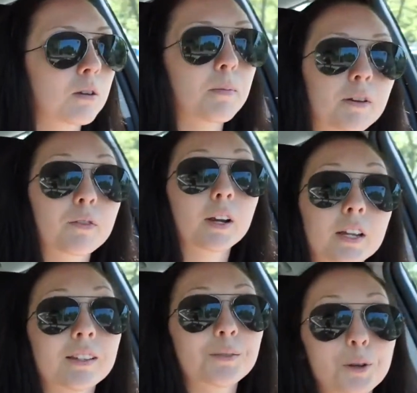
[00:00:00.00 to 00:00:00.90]

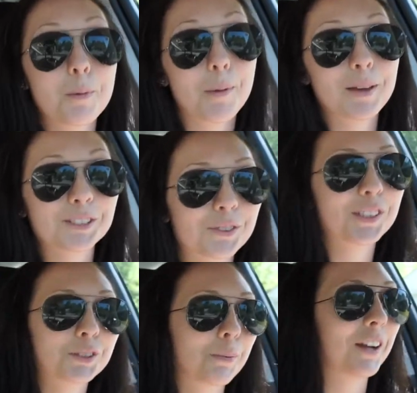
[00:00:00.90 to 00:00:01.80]
One of my best
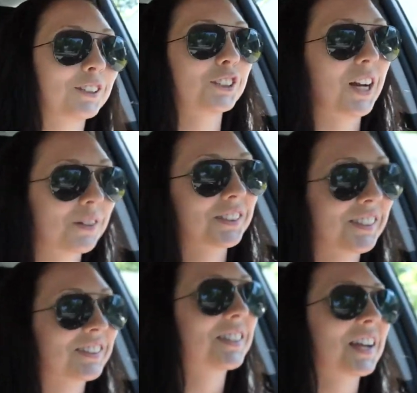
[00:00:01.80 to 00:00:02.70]
friend's bridal showers
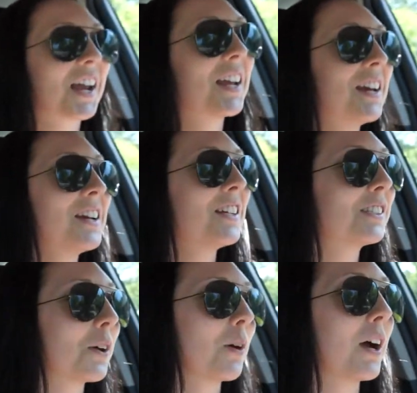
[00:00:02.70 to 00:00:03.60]
is today,
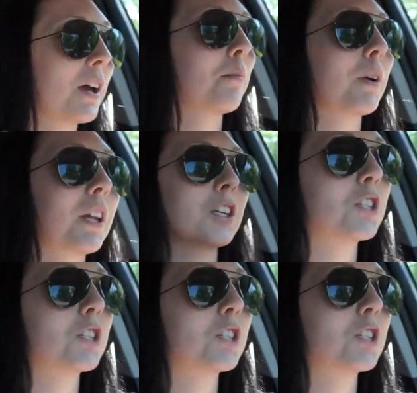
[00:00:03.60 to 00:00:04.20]
so I'm running to